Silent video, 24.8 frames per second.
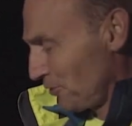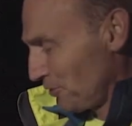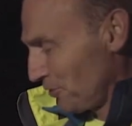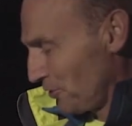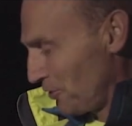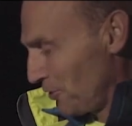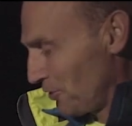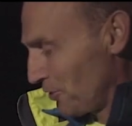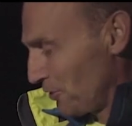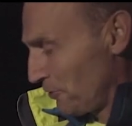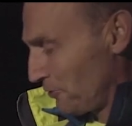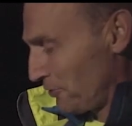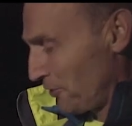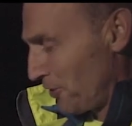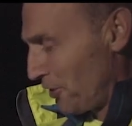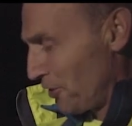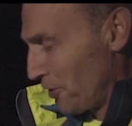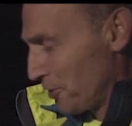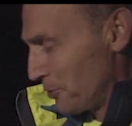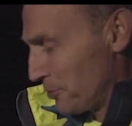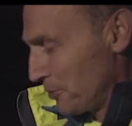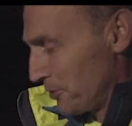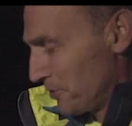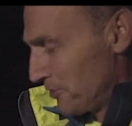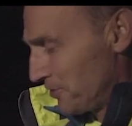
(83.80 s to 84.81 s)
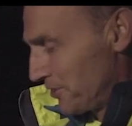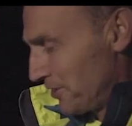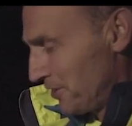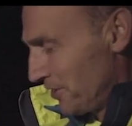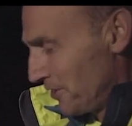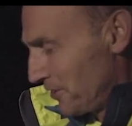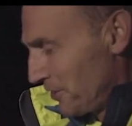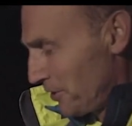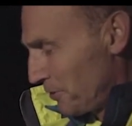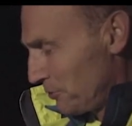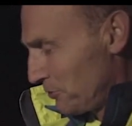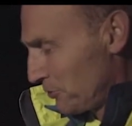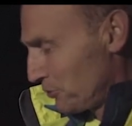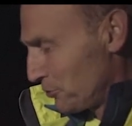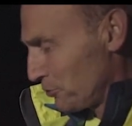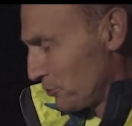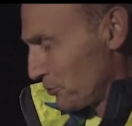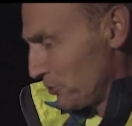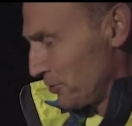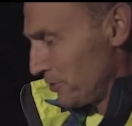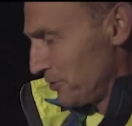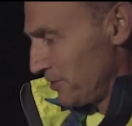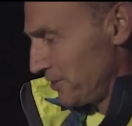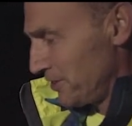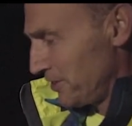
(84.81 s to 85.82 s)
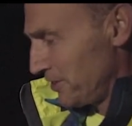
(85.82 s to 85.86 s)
on the fly, but no, it's all good.